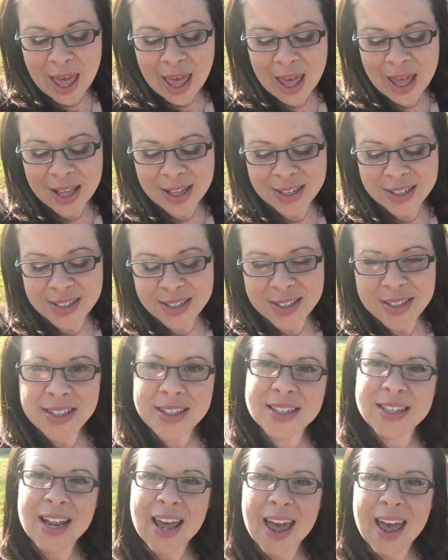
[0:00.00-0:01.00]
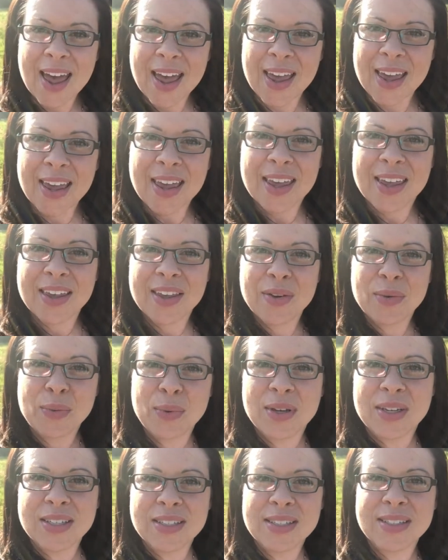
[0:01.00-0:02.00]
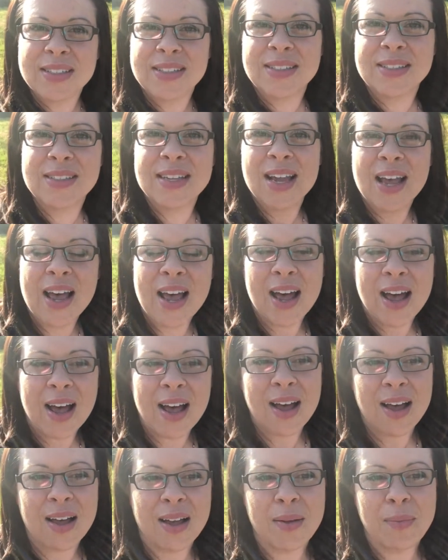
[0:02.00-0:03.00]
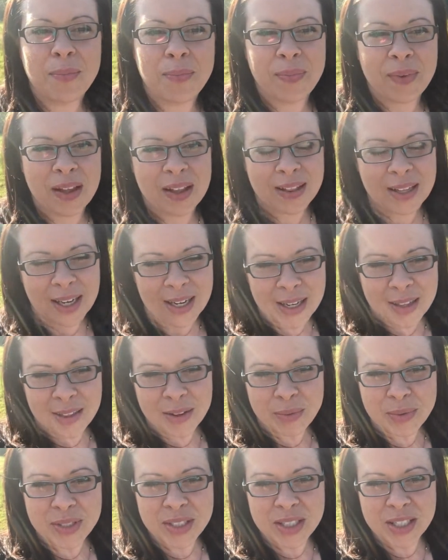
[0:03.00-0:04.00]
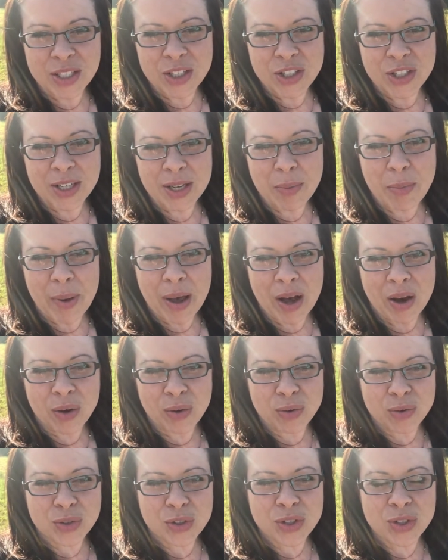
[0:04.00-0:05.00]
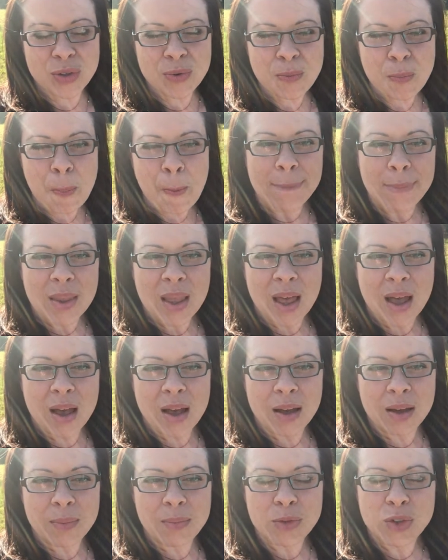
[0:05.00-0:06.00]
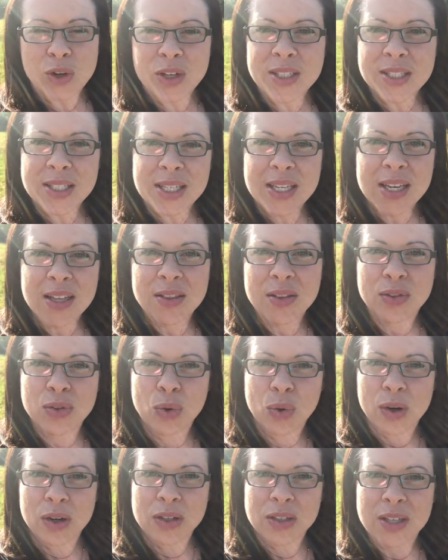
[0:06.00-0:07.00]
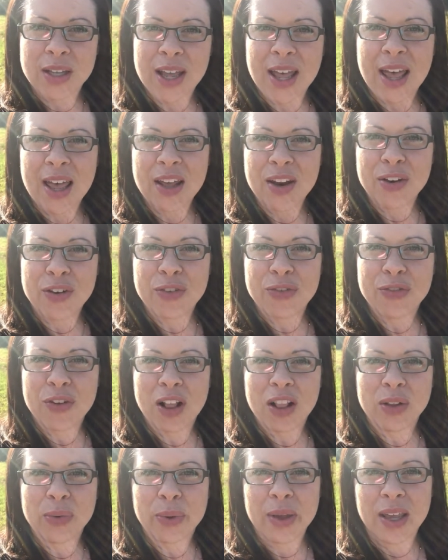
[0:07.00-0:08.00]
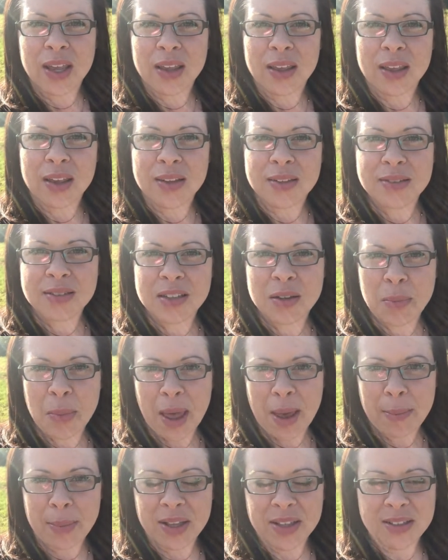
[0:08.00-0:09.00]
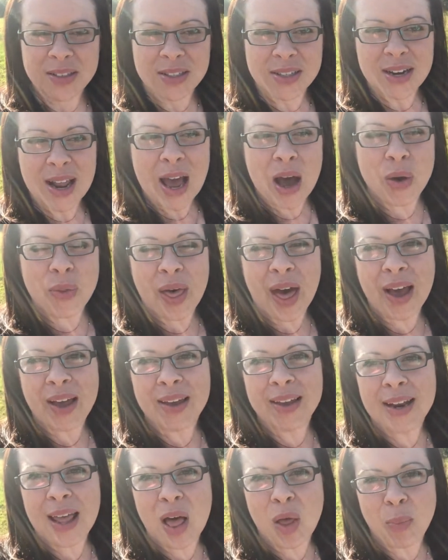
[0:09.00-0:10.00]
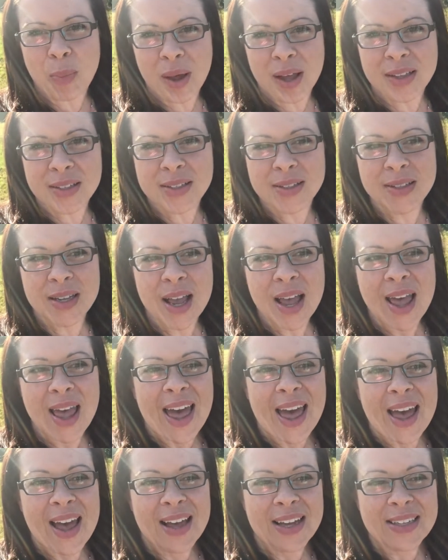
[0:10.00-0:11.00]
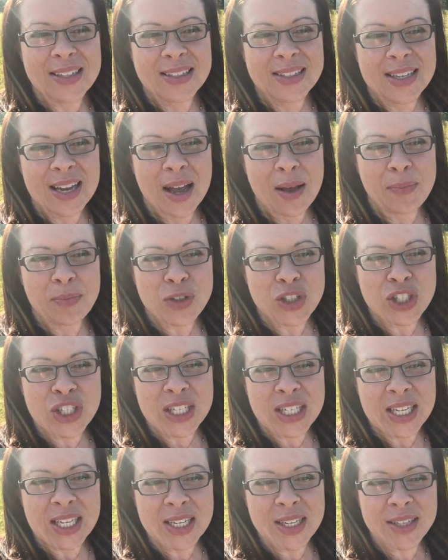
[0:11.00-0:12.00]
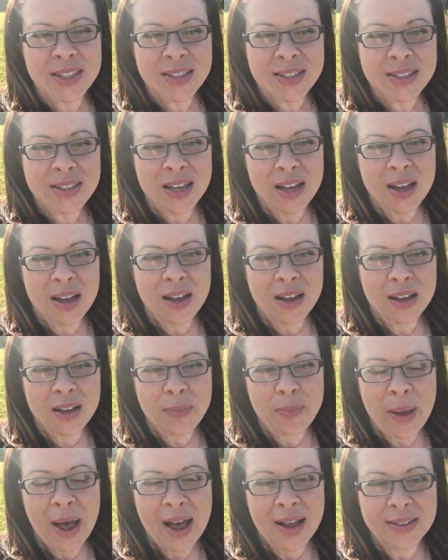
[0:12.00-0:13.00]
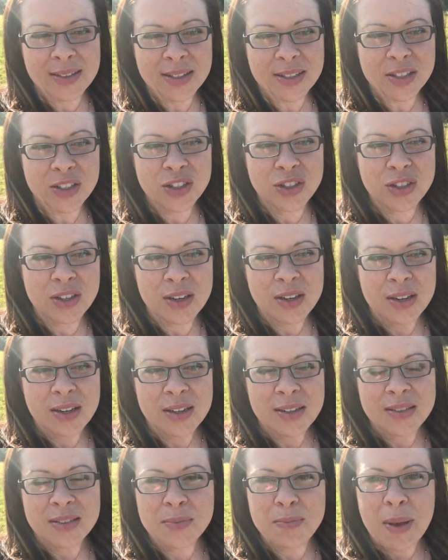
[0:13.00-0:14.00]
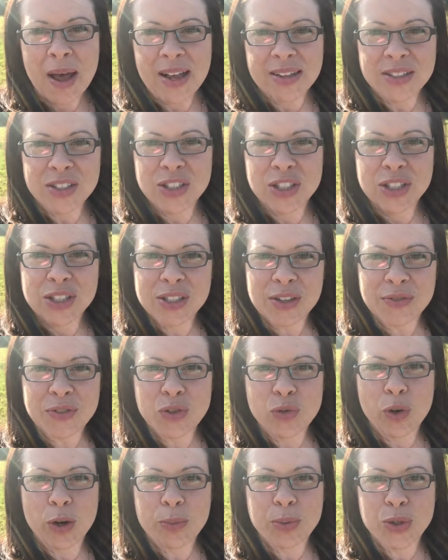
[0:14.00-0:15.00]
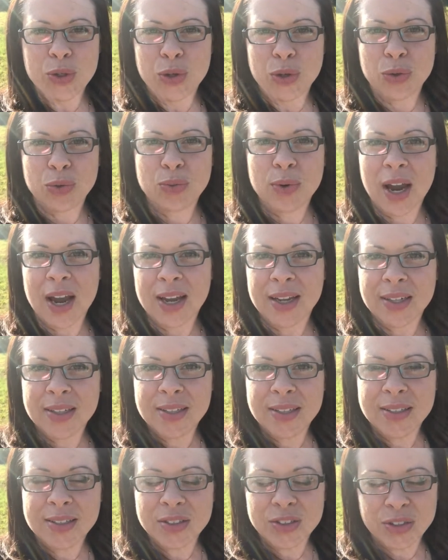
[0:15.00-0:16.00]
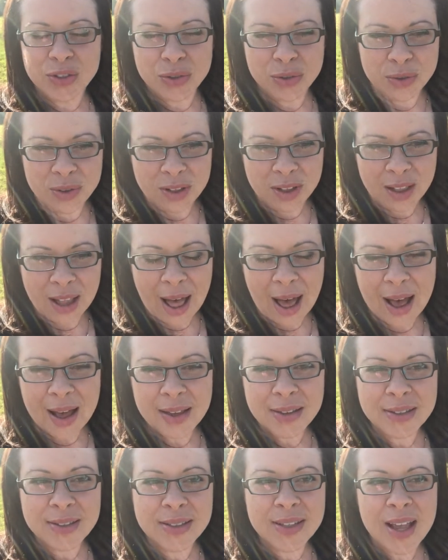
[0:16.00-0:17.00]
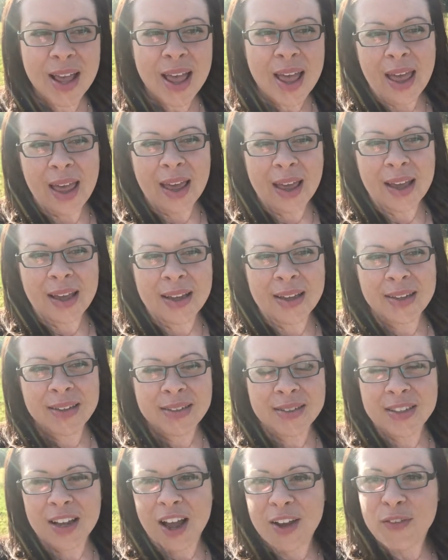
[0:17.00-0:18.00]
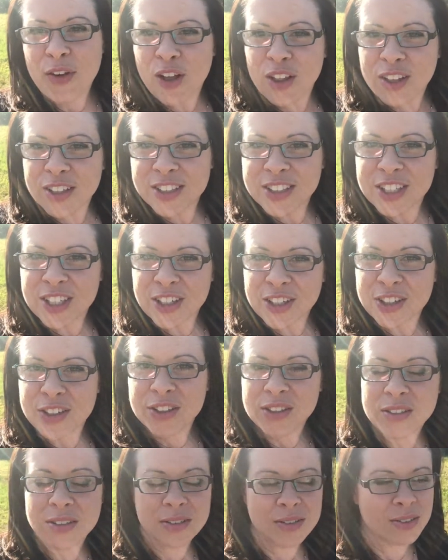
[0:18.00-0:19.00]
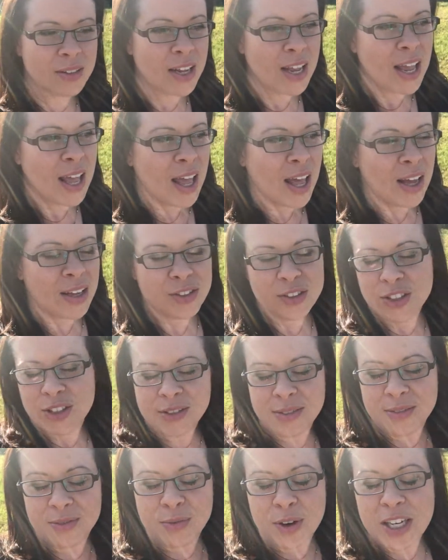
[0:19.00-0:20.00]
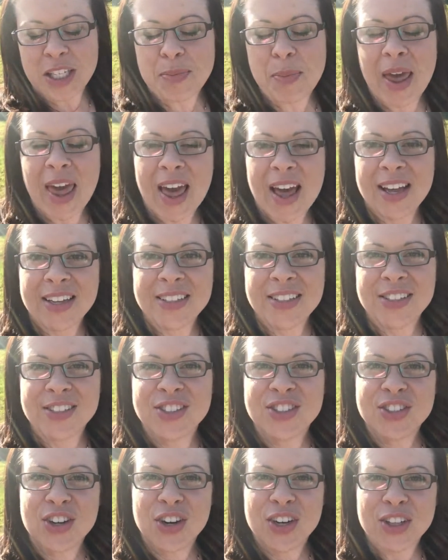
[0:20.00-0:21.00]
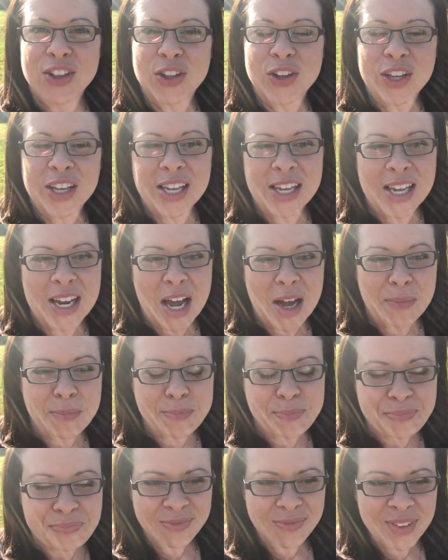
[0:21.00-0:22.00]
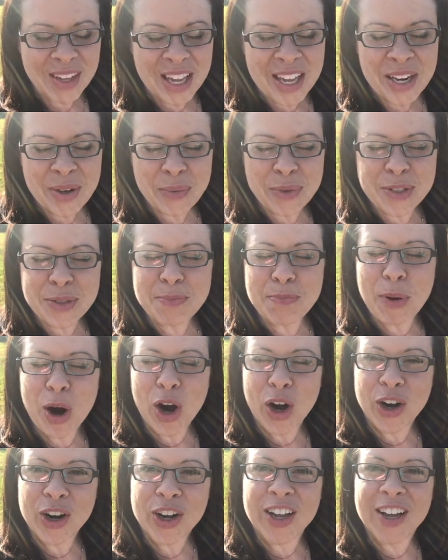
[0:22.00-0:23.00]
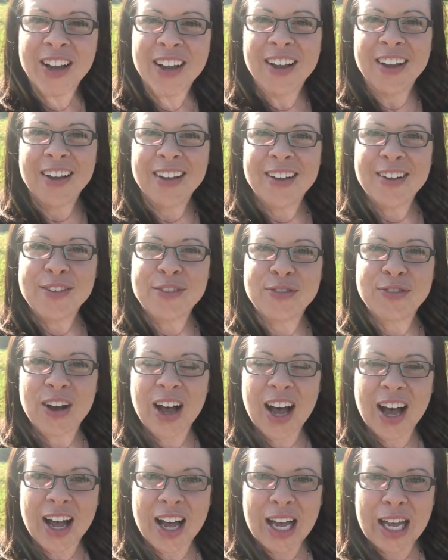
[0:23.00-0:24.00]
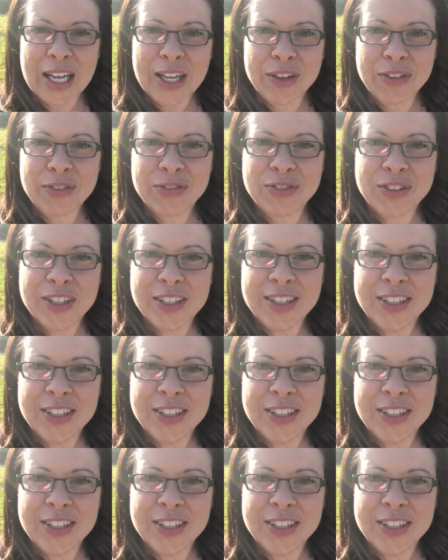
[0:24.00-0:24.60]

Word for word: and today it was um, a lady that was teaching about um, trusting in the Lord and following His commandments and how that can help us. And um, she needed a passage, some passages of scripture read to the class, and I volunteered. I just raised my hand and started looking it up, and it was Mark 5,